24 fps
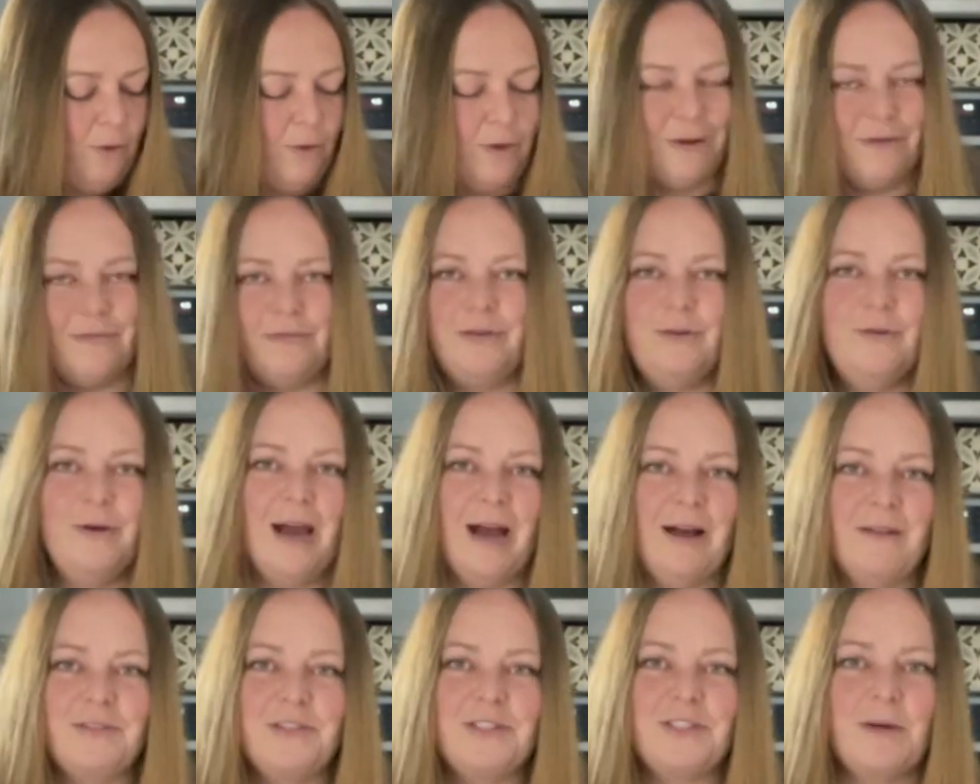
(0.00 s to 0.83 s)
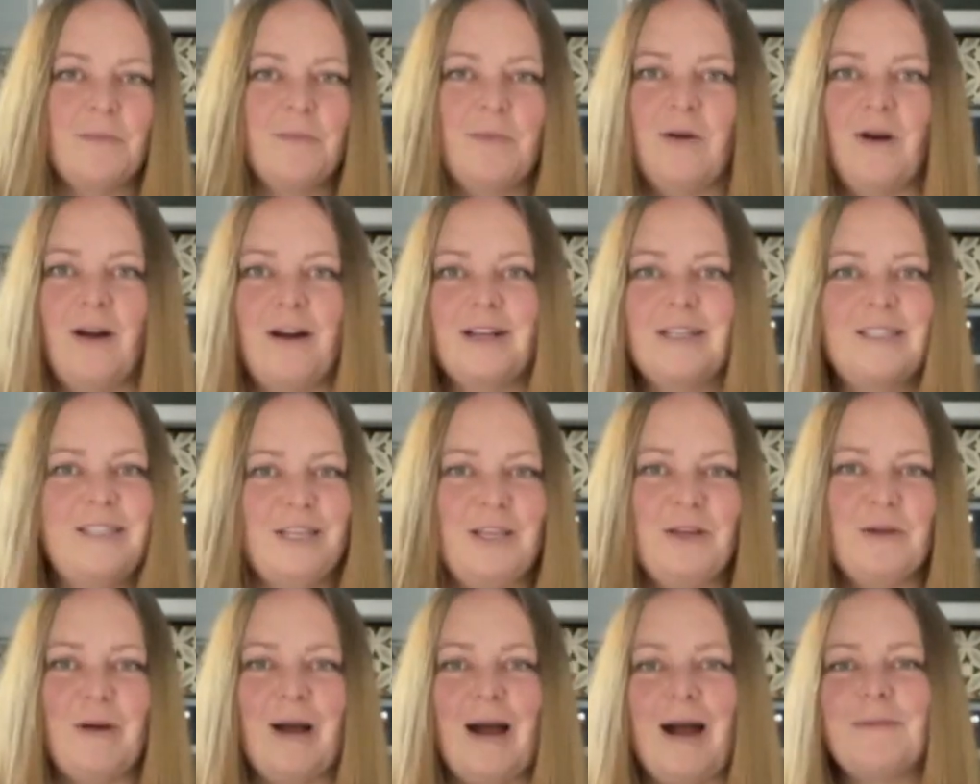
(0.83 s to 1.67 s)
Or if you have some product that
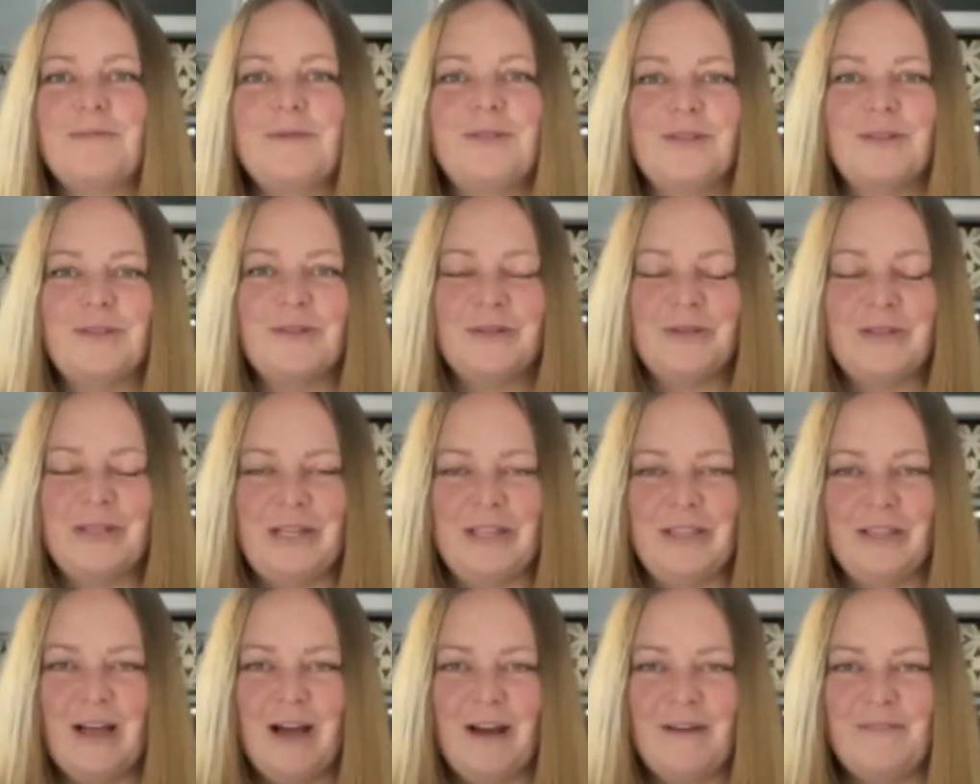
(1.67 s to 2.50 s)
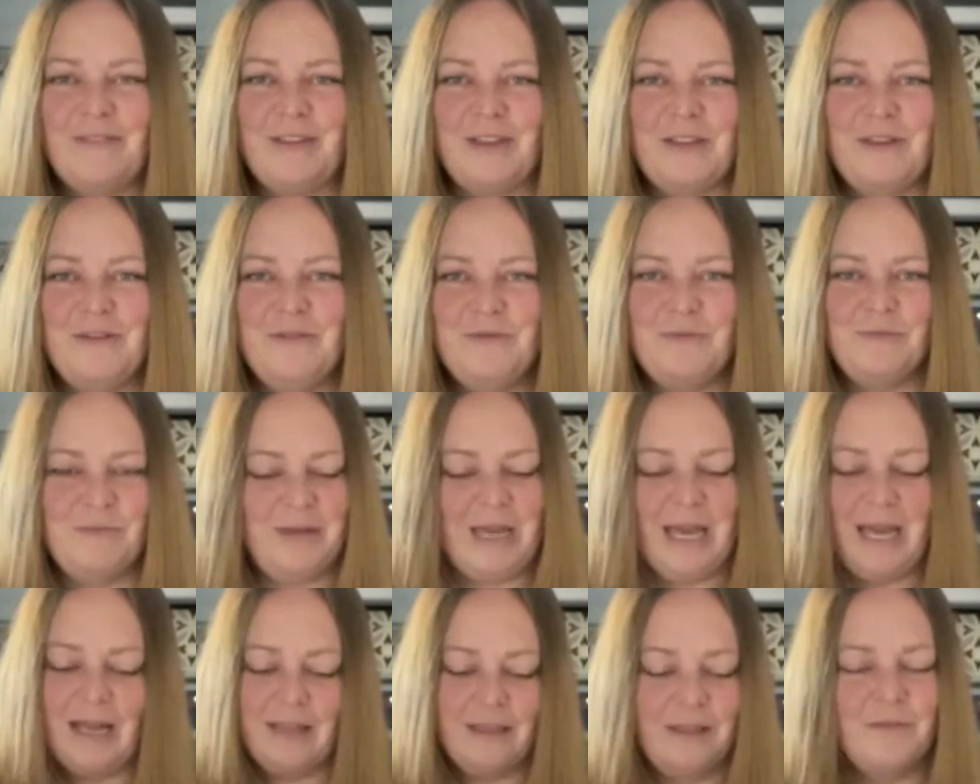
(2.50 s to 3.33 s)
you absolutely love that you
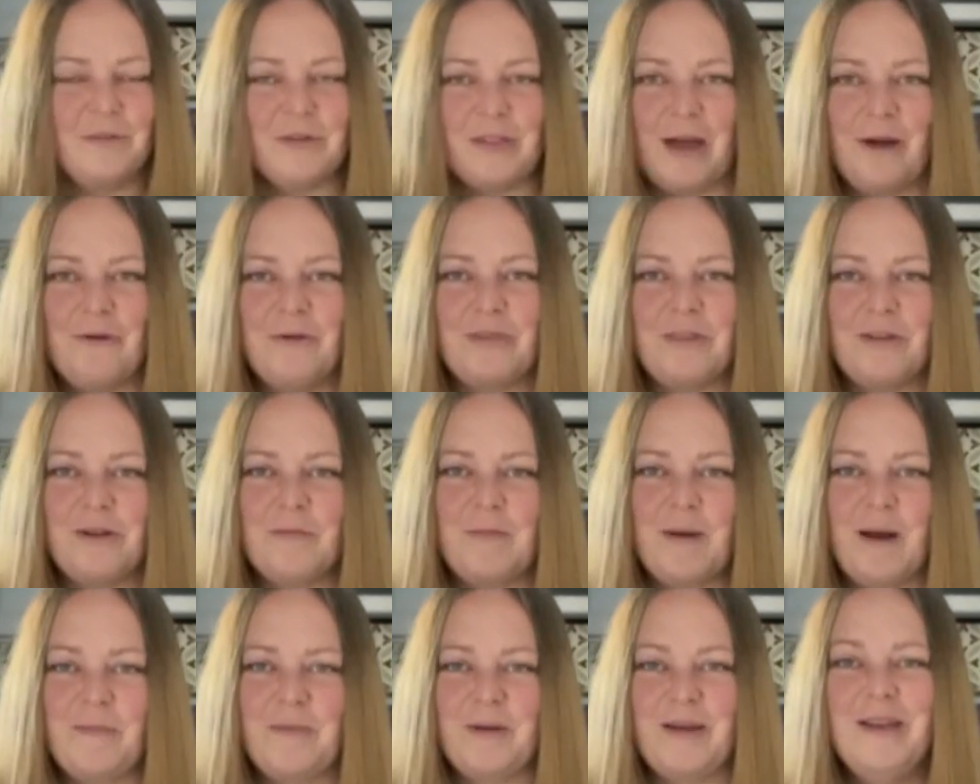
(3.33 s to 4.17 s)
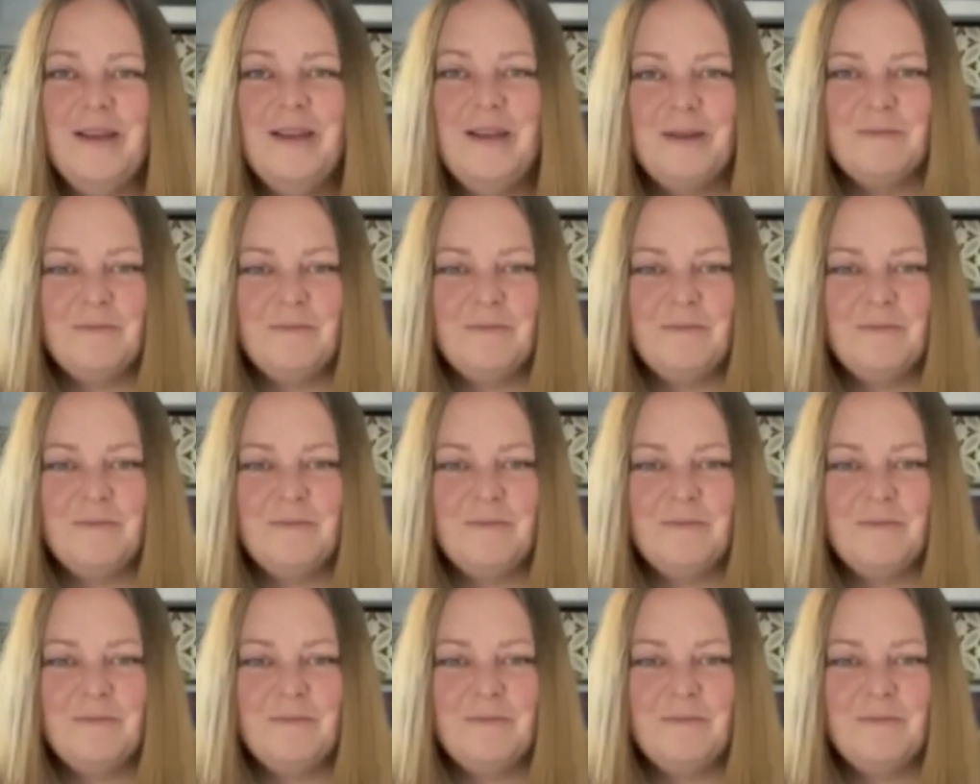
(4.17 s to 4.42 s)
can't live without with your puppy,